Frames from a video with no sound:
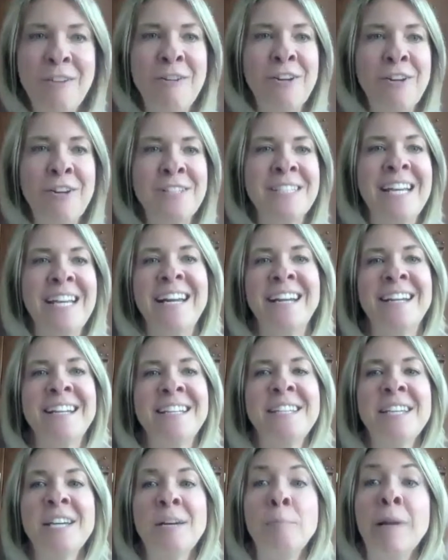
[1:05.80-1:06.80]
Roxanne.
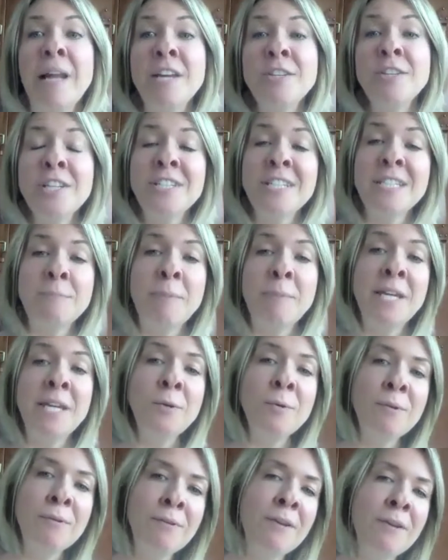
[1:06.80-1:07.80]
It's a pleasure to
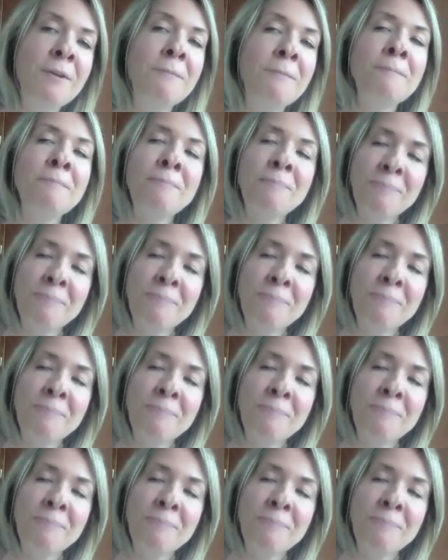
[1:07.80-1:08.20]
speak with you.